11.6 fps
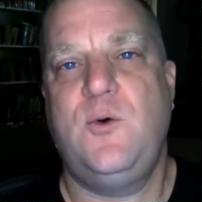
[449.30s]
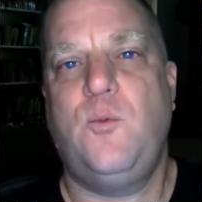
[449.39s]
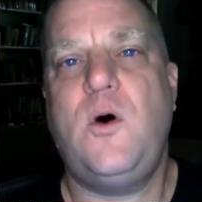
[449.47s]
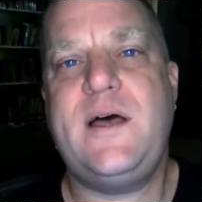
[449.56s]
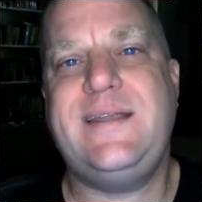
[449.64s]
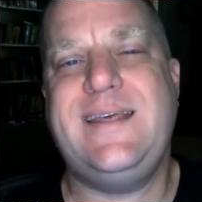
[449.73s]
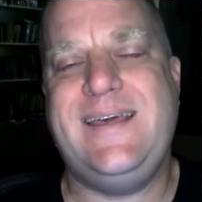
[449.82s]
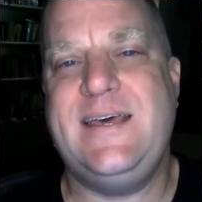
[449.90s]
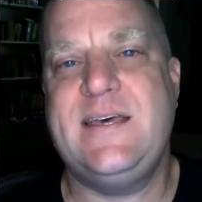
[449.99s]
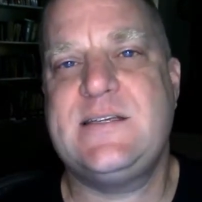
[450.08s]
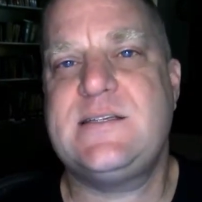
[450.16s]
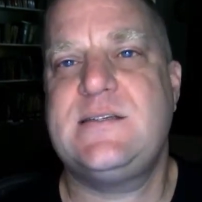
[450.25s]
One
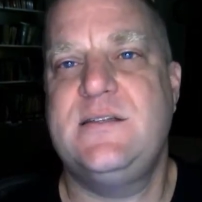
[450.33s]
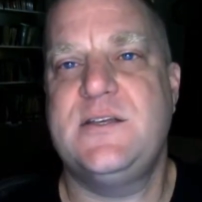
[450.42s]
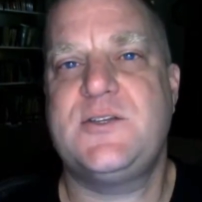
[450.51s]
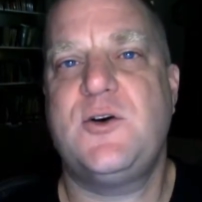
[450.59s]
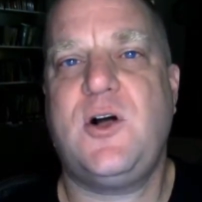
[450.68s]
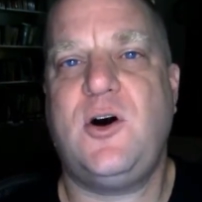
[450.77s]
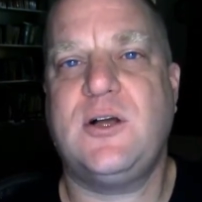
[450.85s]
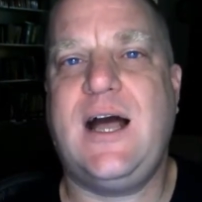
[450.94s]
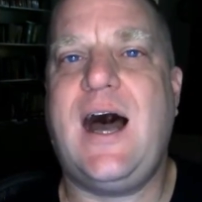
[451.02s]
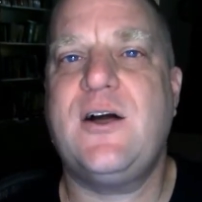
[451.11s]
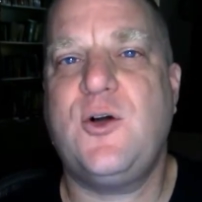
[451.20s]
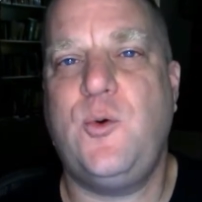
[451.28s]
is the so-called
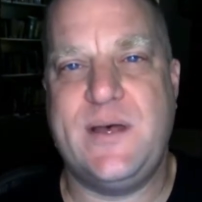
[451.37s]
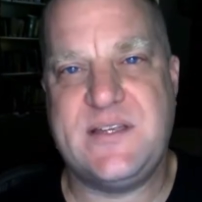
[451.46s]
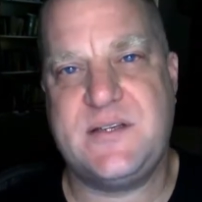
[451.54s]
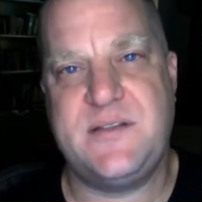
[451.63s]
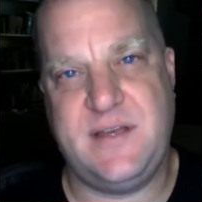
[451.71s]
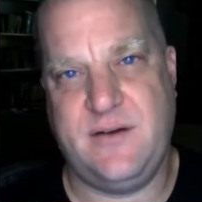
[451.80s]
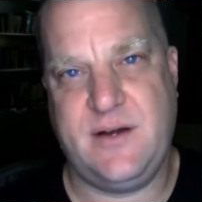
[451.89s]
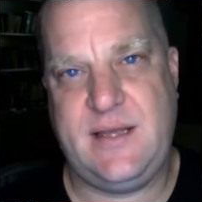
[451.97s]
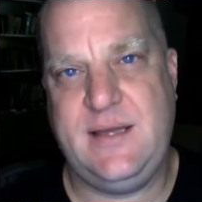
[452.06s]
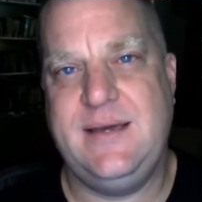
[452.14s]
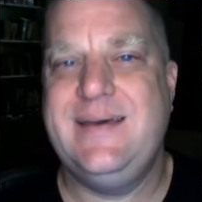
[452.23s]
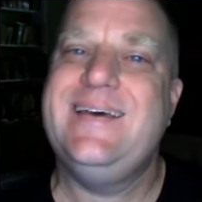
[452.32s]
conquest theory.